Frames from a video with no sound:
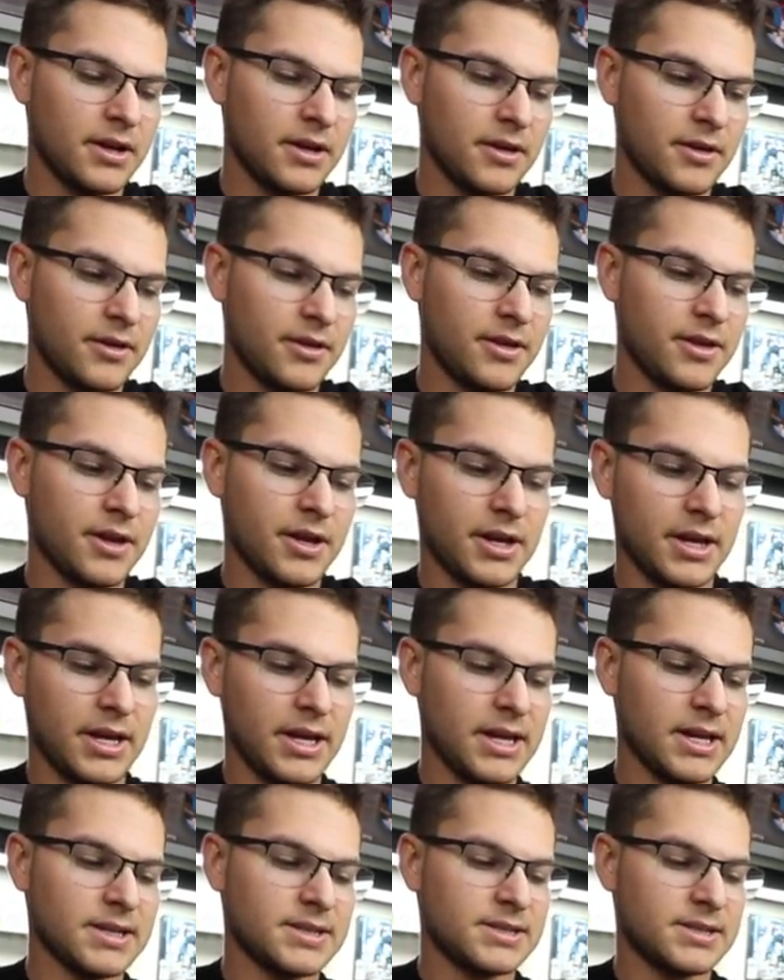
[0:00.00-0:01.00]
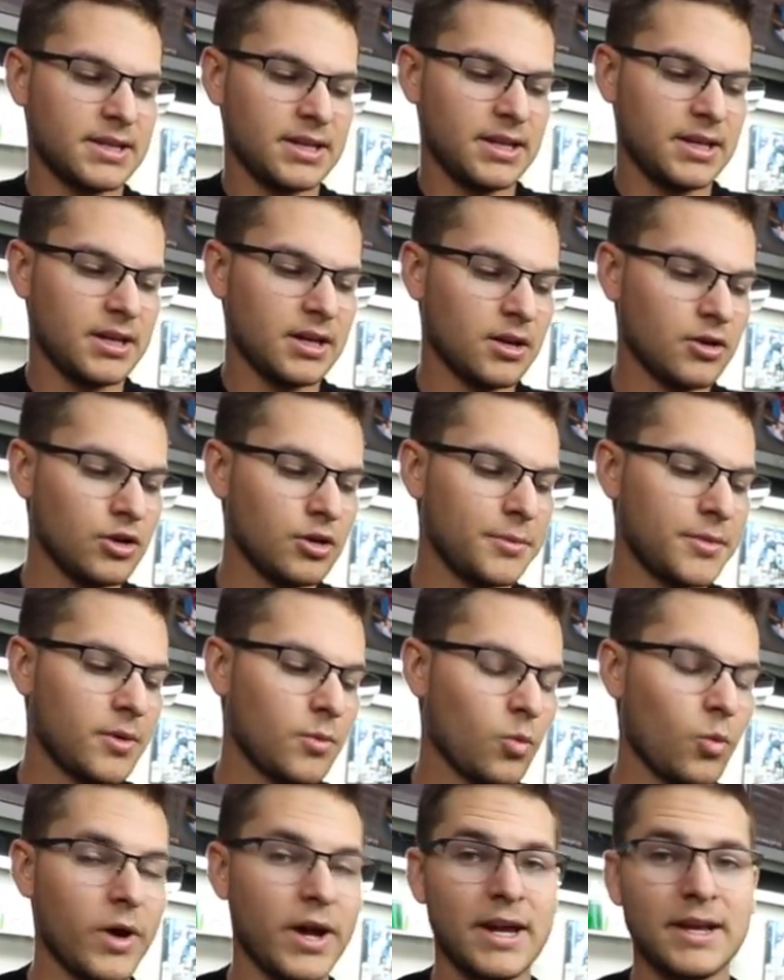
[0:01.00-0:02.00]
the ESC
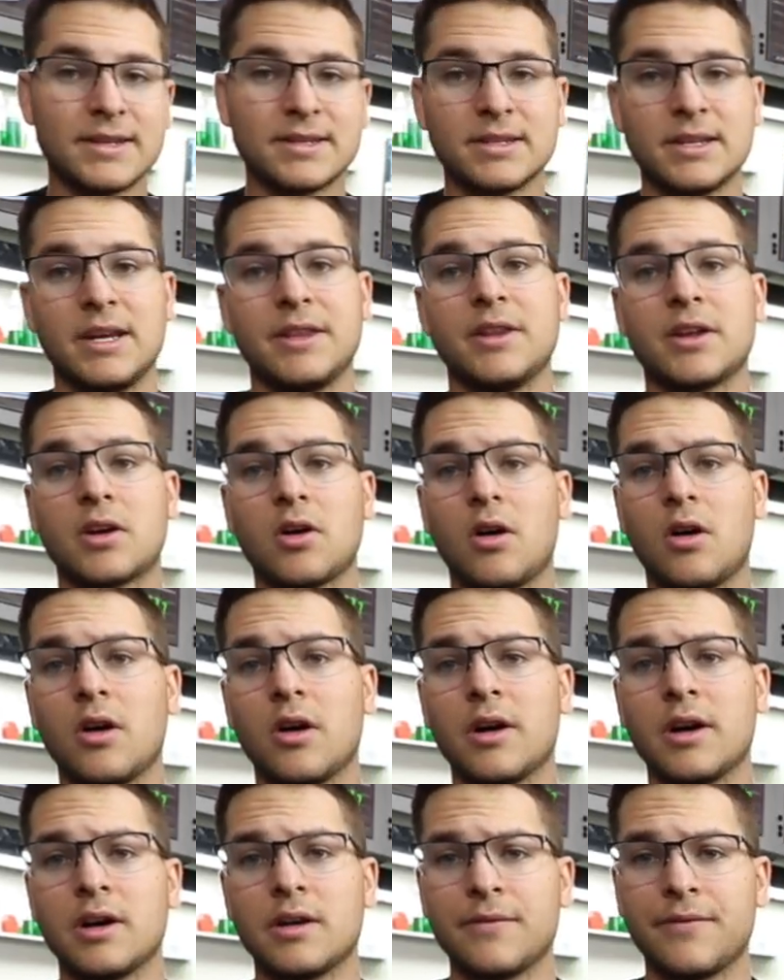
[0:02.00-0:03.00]
aluminum weight in the car.